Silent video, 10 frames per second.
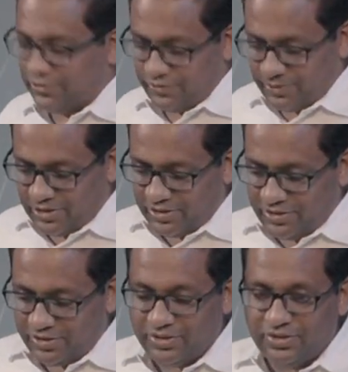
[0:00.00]

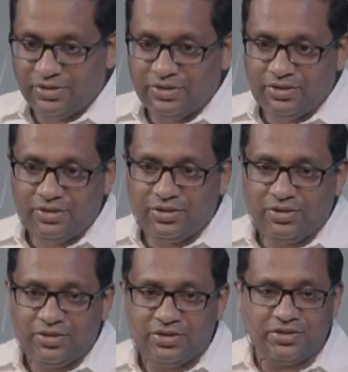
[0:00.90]
Sin is enticing,
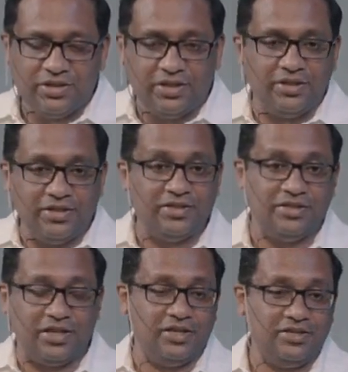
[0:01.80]
temptation is
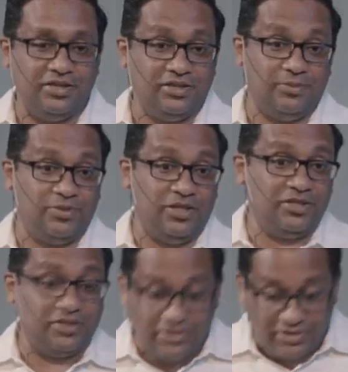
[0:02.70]
enticing.
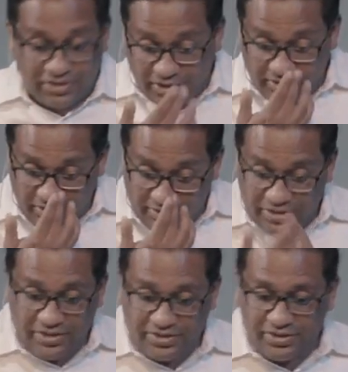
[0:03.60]
Secondly, the
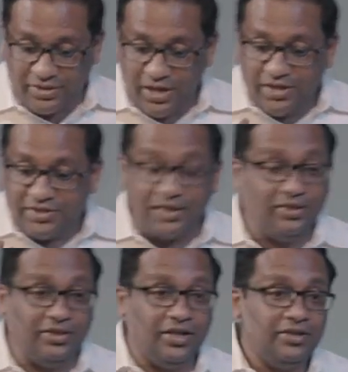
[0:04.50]
enticement of
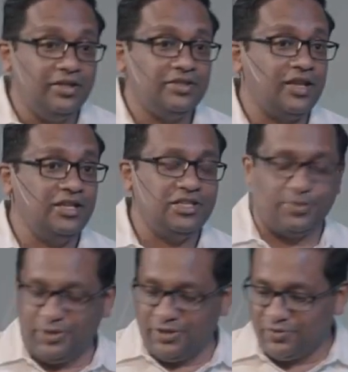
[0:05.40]
temptation. Verse
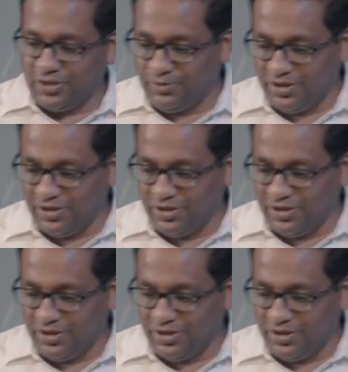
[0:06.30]
14.